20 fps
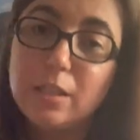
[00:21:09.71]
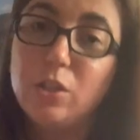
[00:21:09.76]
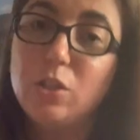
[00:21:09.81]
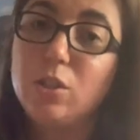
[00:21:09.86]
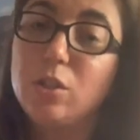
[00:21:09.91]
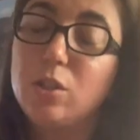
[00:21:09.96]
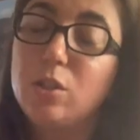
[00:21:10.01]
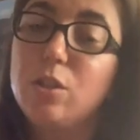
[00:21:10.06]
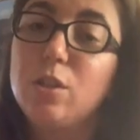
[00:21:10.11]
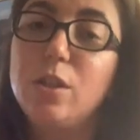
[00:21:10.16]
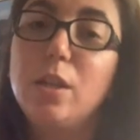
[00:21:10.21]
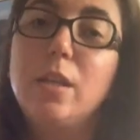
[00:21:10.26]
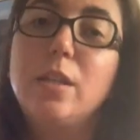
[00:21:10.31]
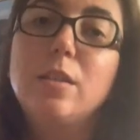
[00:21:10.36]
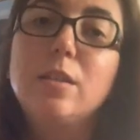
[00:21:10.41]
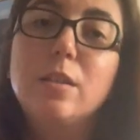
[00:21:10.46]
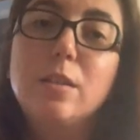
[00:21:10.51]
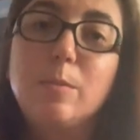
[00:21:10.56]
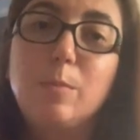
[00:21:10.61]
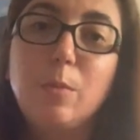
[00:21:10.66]
It just
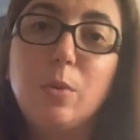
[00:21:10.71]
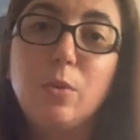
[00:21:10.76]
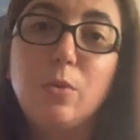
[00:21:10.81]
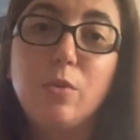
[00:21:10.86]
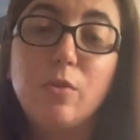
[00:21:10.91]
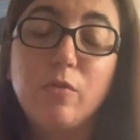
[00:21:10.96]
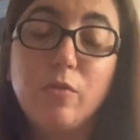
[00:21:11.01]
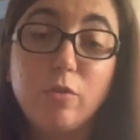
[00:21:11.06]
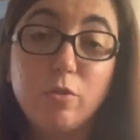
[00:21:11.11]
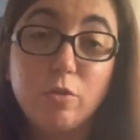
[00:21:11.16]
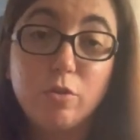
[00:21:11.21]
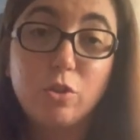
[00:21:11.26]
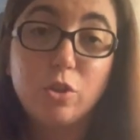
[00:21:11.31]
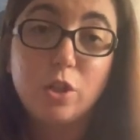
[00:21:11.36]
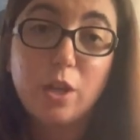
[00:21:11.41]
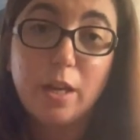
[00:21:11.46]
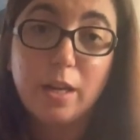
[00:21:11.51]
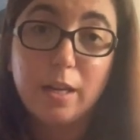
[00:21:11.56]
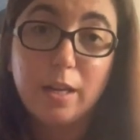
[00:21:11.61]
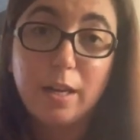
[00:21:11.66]
creates this beautiful
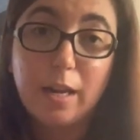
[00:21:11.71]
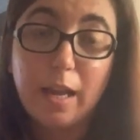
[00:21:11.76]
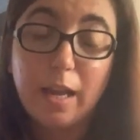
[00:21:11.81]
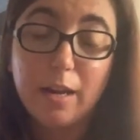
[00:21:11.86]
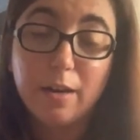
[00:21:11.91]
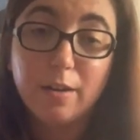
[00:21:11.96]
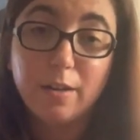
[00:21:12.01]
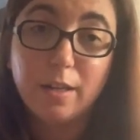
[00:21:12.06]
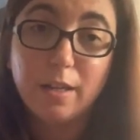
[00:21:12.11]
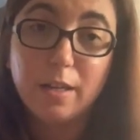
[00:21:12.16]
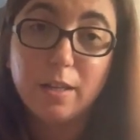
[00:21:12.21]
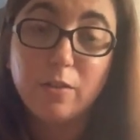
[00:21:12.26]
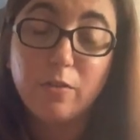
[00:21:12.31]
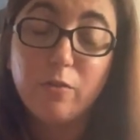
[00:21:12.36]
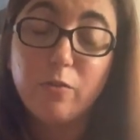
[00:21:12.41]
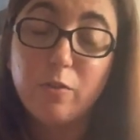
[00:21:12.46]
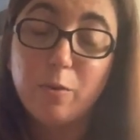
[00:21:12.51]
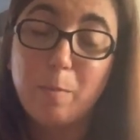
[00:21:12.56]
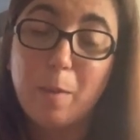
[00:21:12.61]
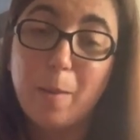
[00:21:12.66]
shaded
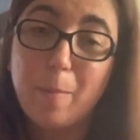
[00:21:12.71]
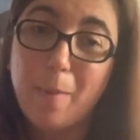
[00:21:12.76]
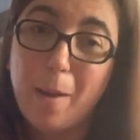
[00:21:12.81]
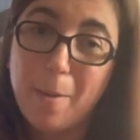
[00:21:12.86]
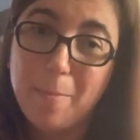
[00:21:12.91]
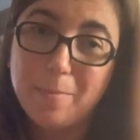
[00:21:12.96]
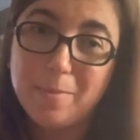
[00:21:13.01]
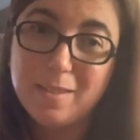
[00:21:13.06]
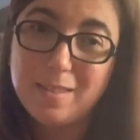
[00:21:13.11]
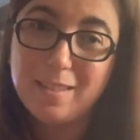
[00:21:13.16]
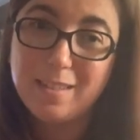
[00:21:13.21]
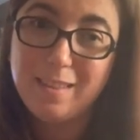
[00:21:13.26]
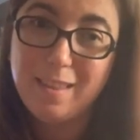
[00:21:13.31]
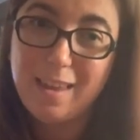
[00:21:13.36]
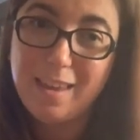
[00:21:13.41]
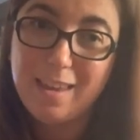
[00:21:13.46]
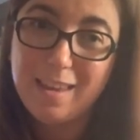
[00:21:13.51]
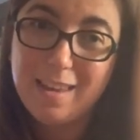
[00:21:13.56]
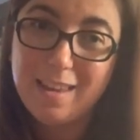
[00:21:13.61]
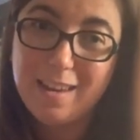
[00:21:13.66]
area for my pups to
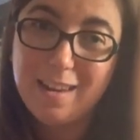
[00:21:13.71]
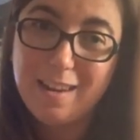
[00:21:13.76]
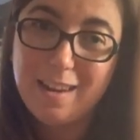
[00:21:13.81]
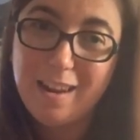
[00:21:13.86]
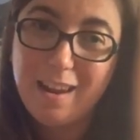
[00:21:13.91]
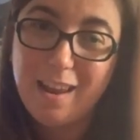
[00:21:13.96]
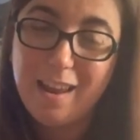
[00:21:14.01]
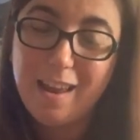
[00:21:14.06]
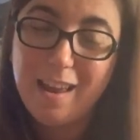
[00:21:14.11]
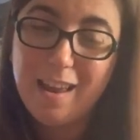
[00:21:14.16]
lay in.